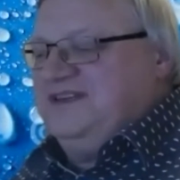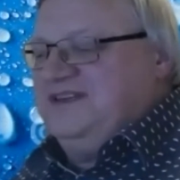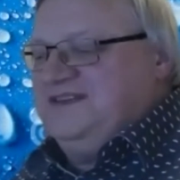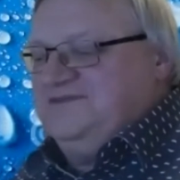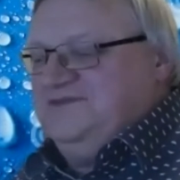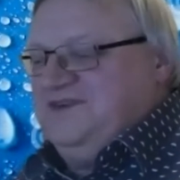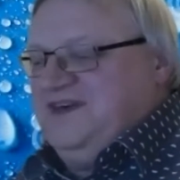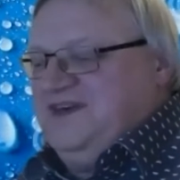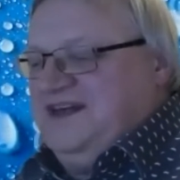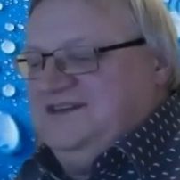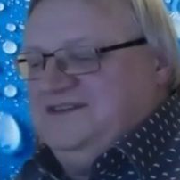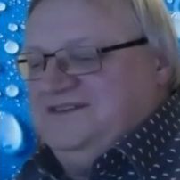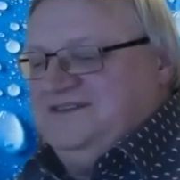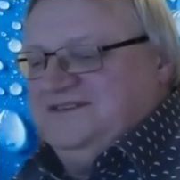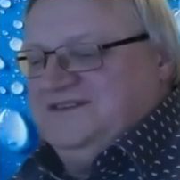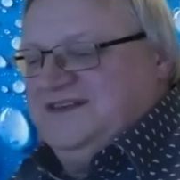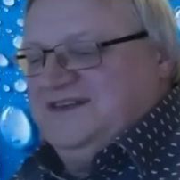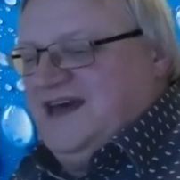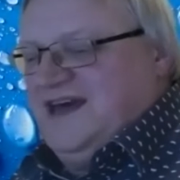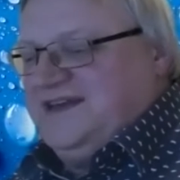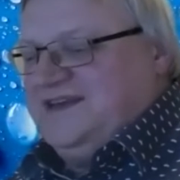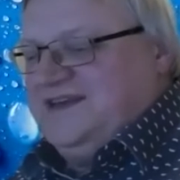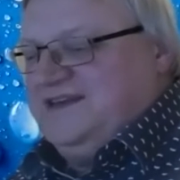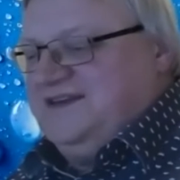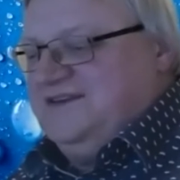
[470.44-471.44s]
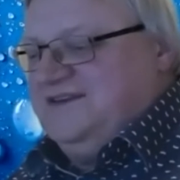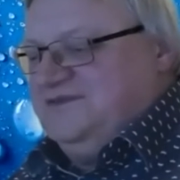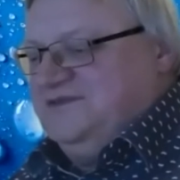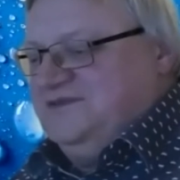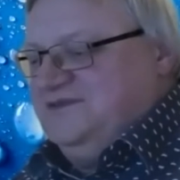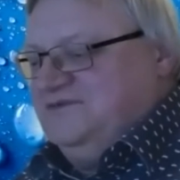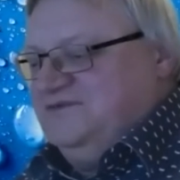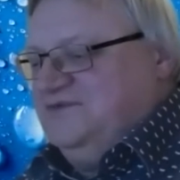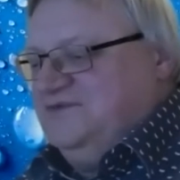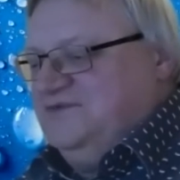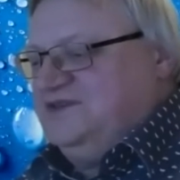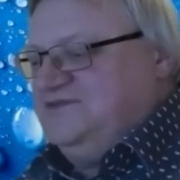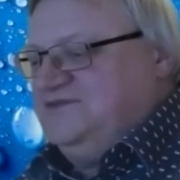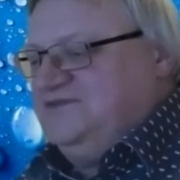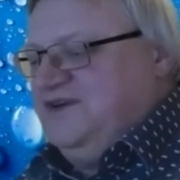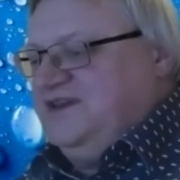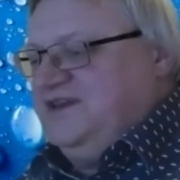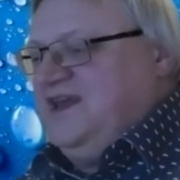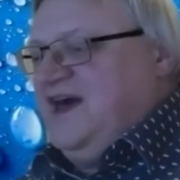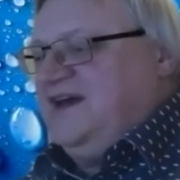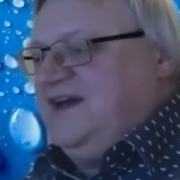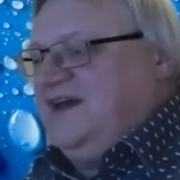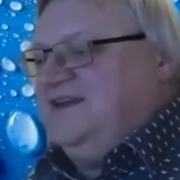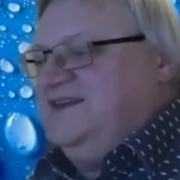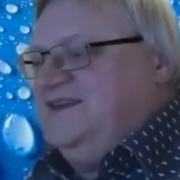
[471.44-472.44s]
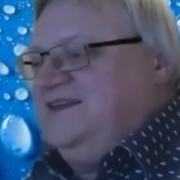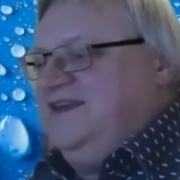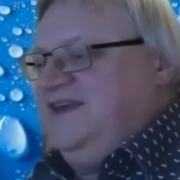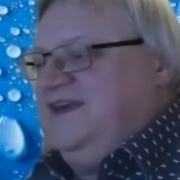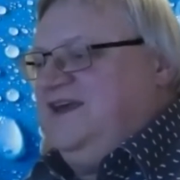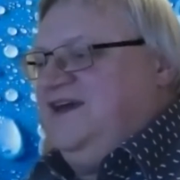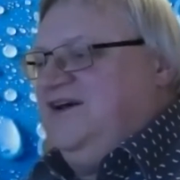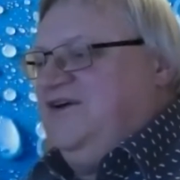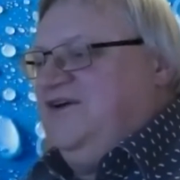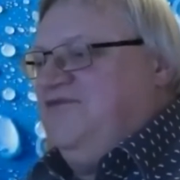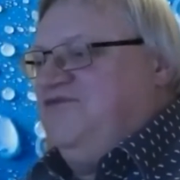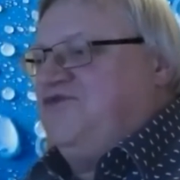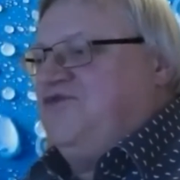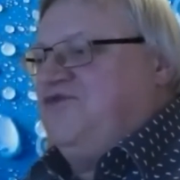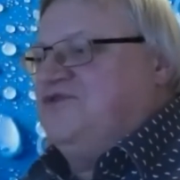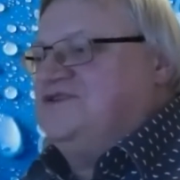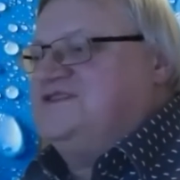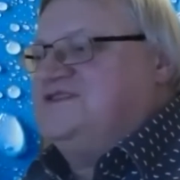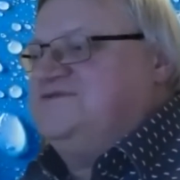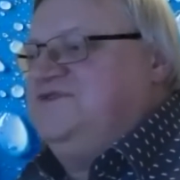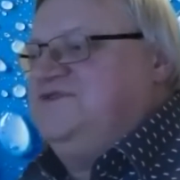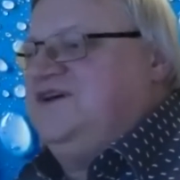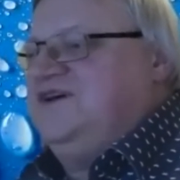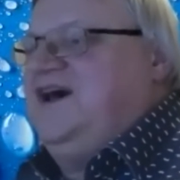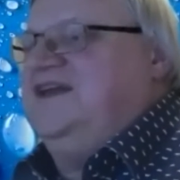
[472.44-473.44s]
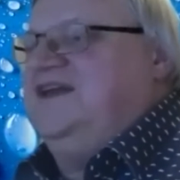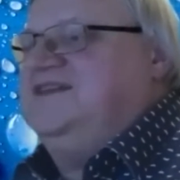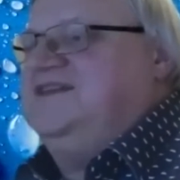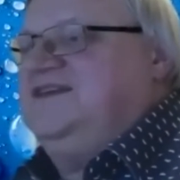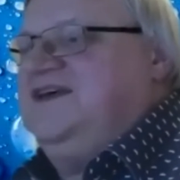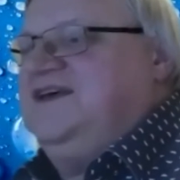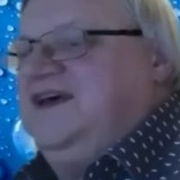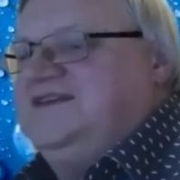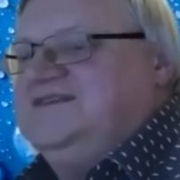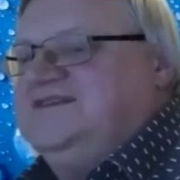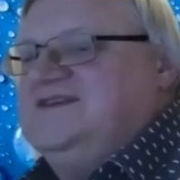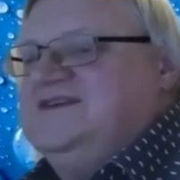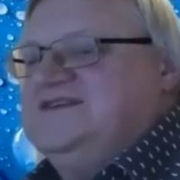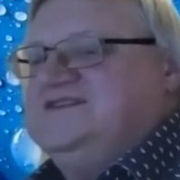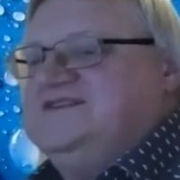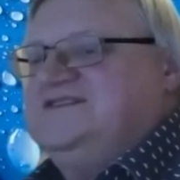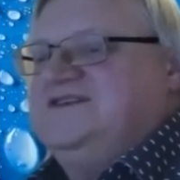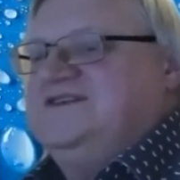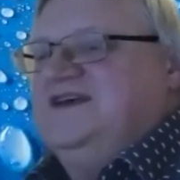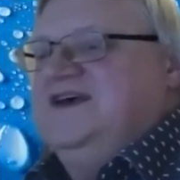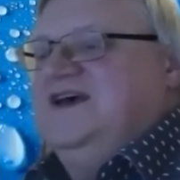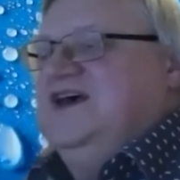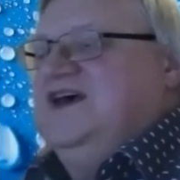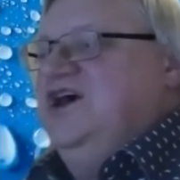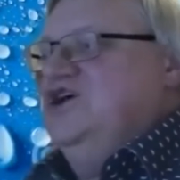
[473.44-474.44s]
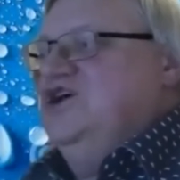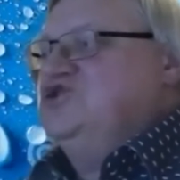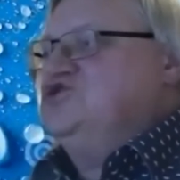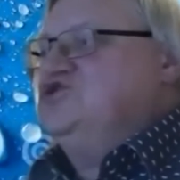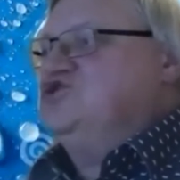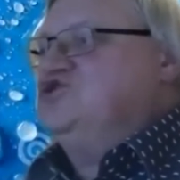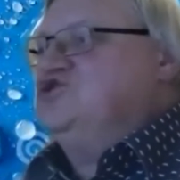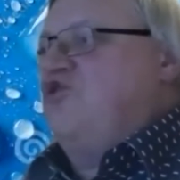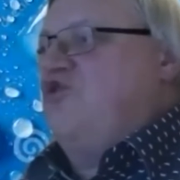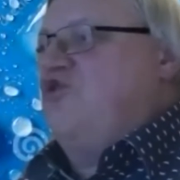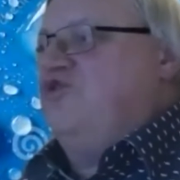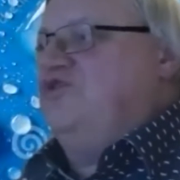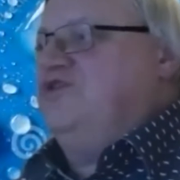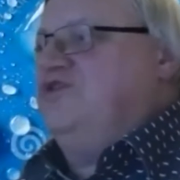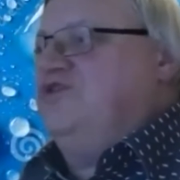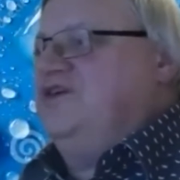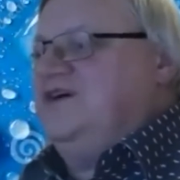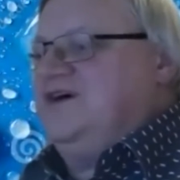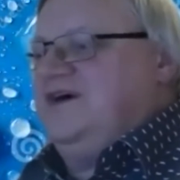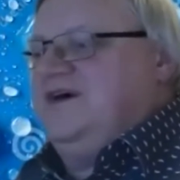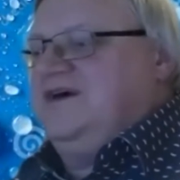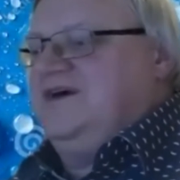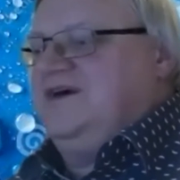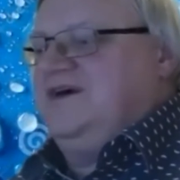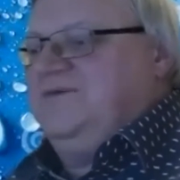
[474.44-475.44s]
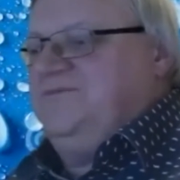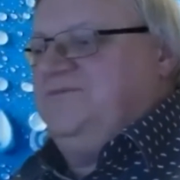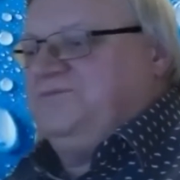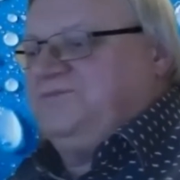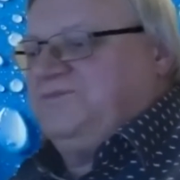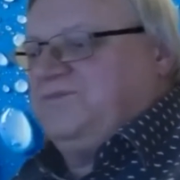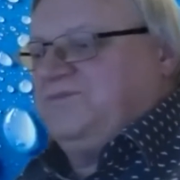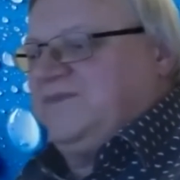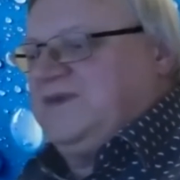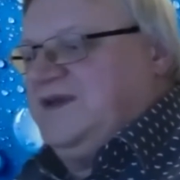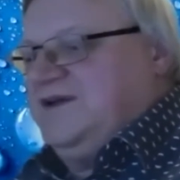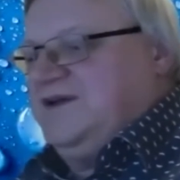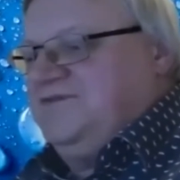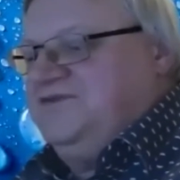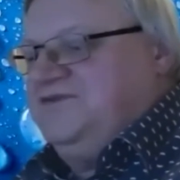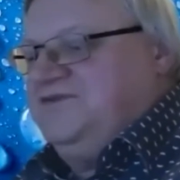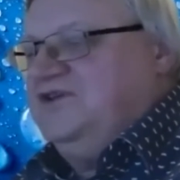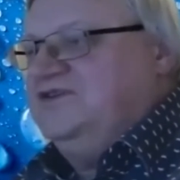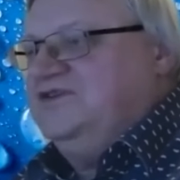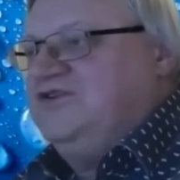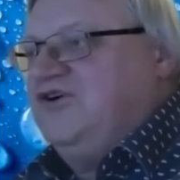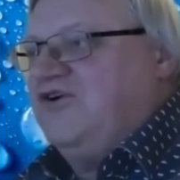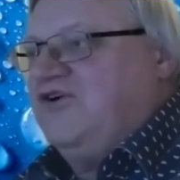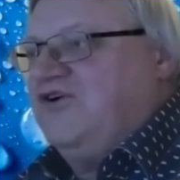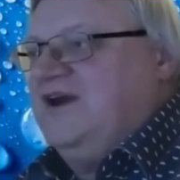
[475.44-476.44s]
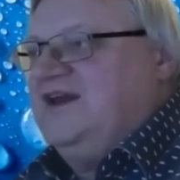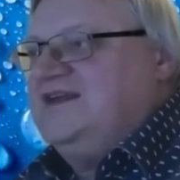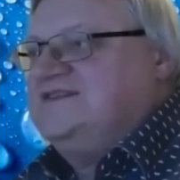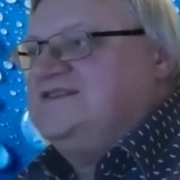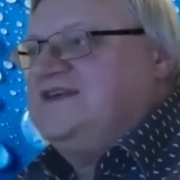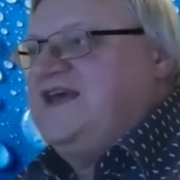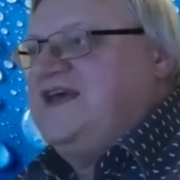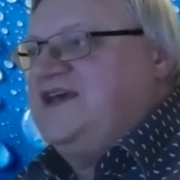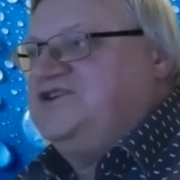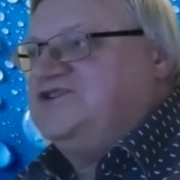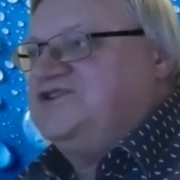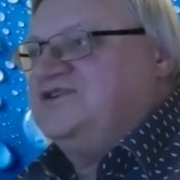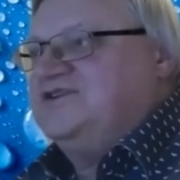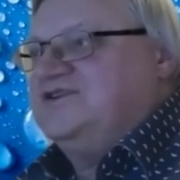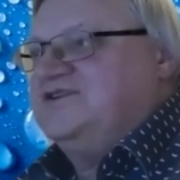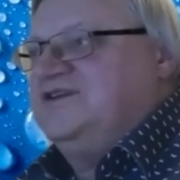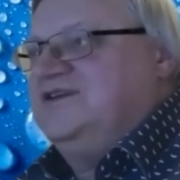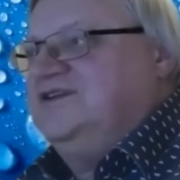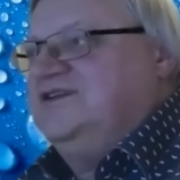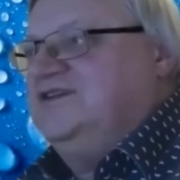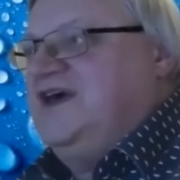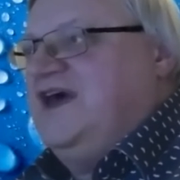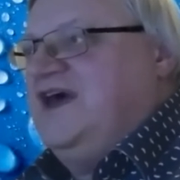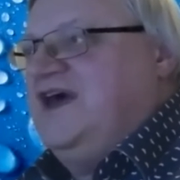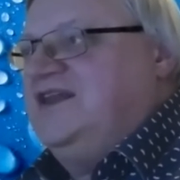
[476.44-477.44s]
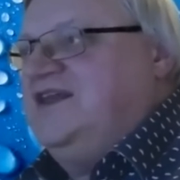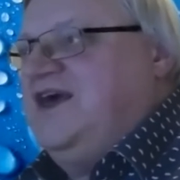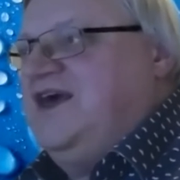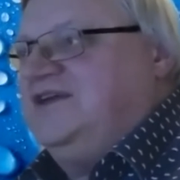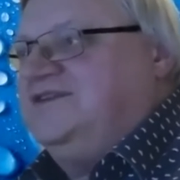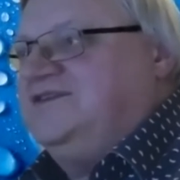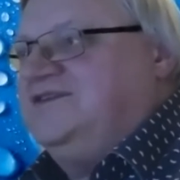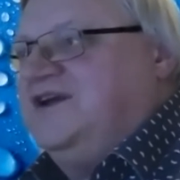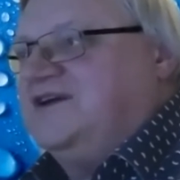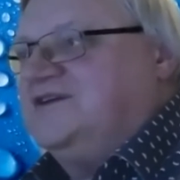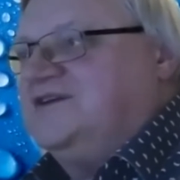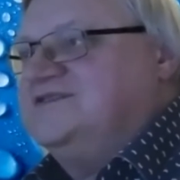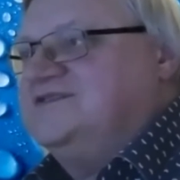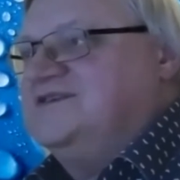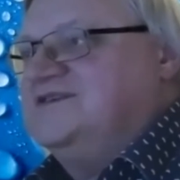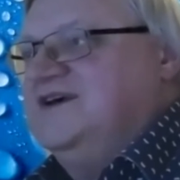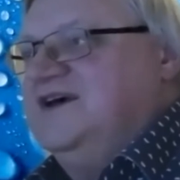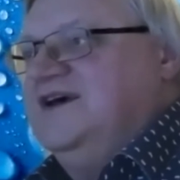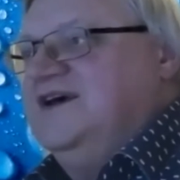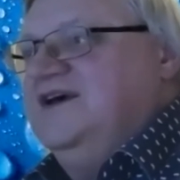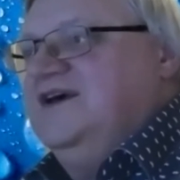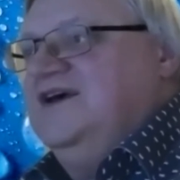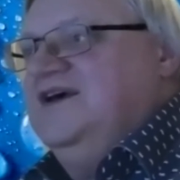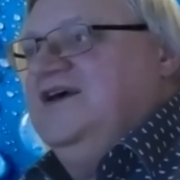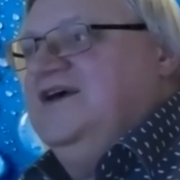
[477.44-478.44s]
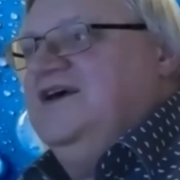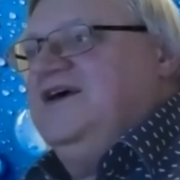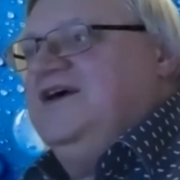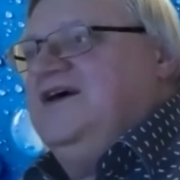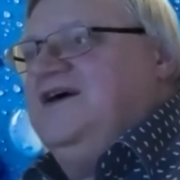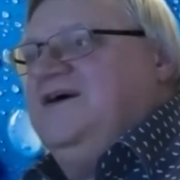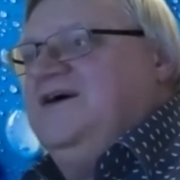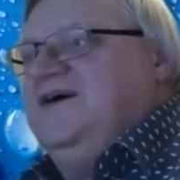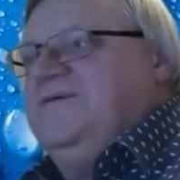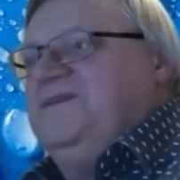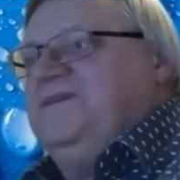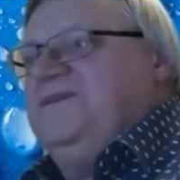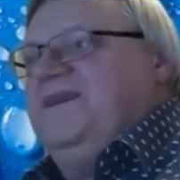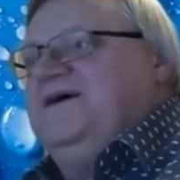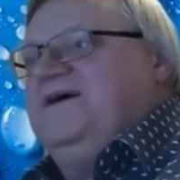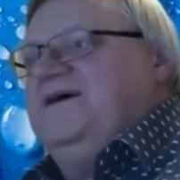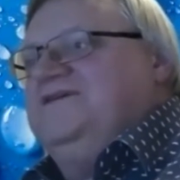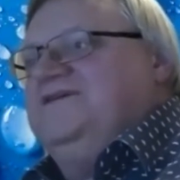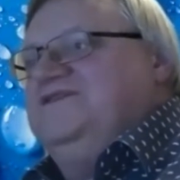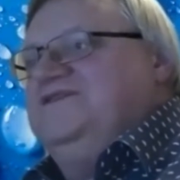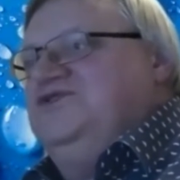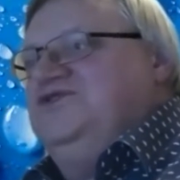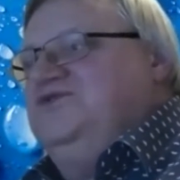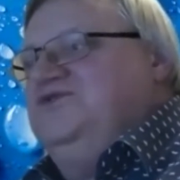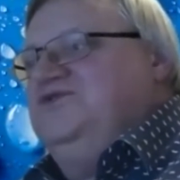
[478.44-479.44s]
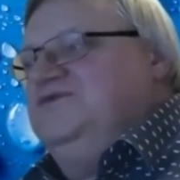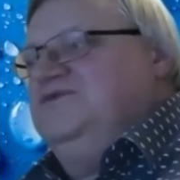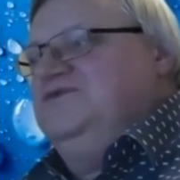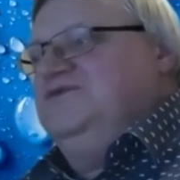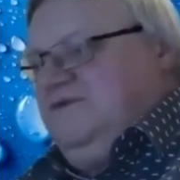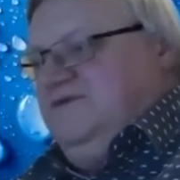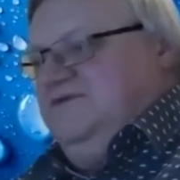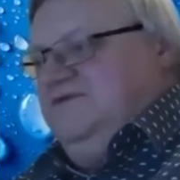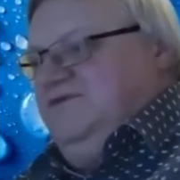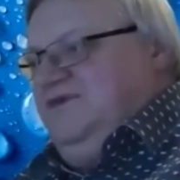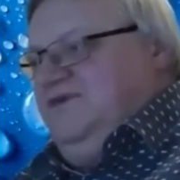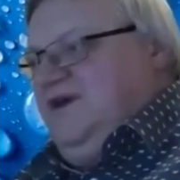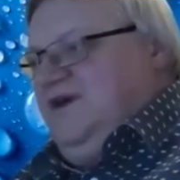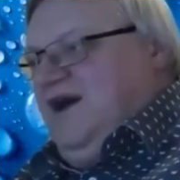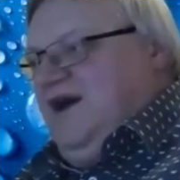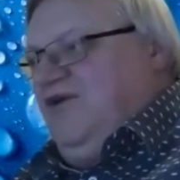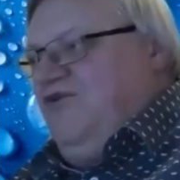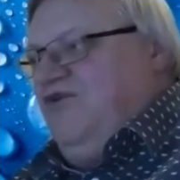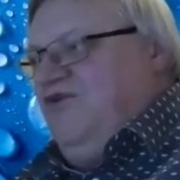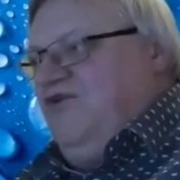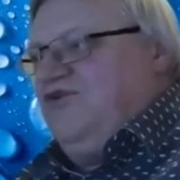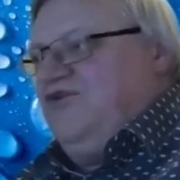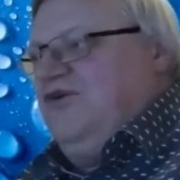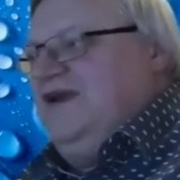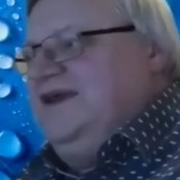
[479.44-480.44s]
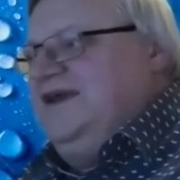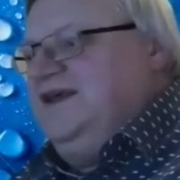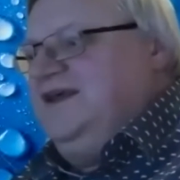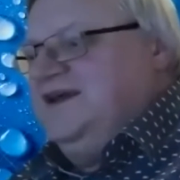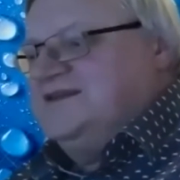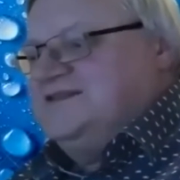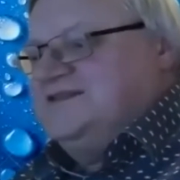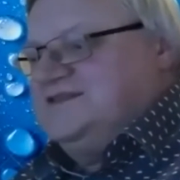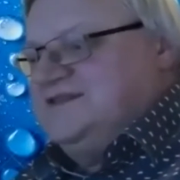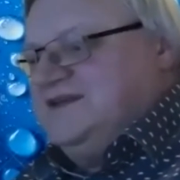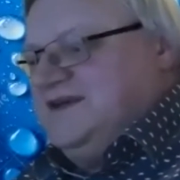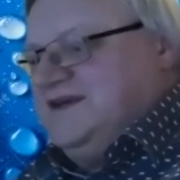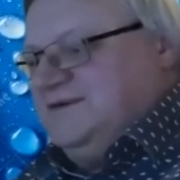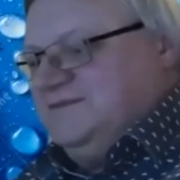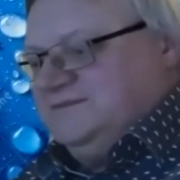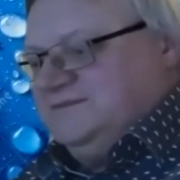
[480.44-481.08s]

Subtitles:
we are lacking here, of course, we can't get this strong field localization in dielectrics. Our colleagues,